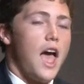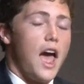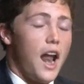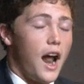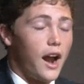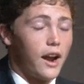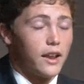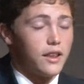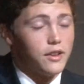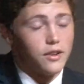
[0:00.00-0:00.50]

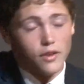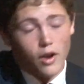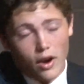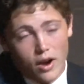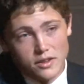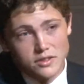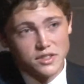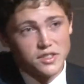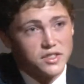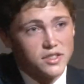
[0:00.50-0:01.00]
and I can
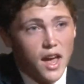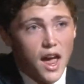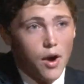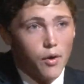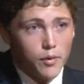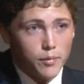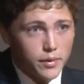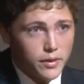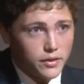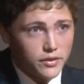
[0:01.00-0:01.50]
honestly say I
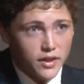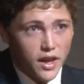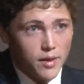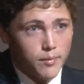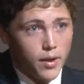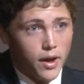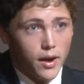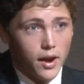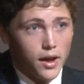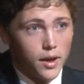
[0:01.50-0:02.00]
wouldn't be the
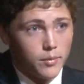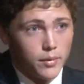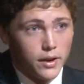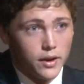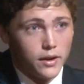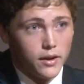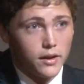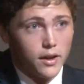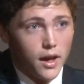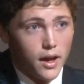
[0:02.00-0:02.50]
same man I am
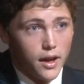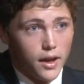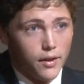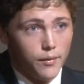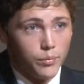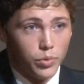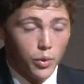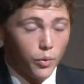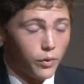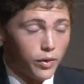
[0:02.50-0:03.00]
here today